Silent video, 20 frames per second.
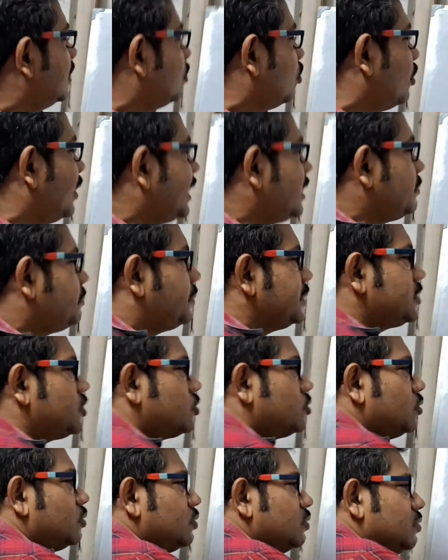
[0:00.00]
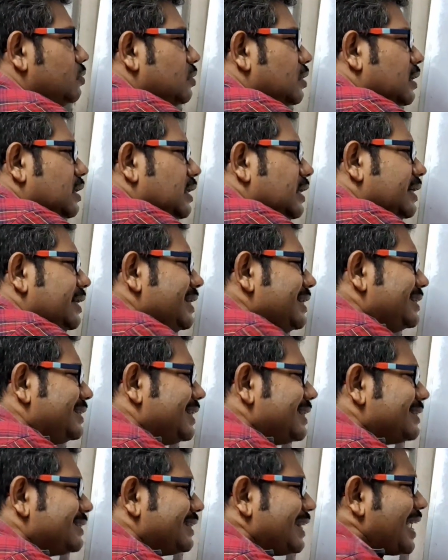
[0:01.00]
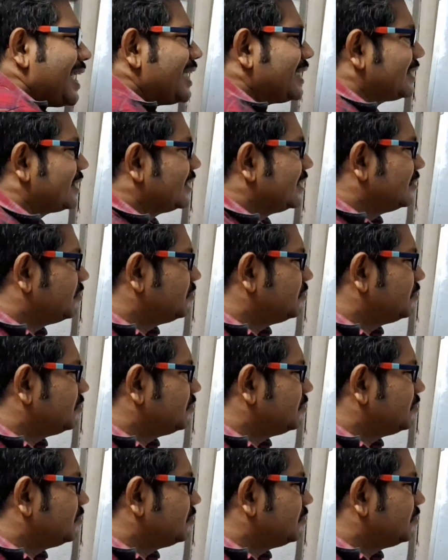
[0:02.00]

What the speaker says: when piston reaches at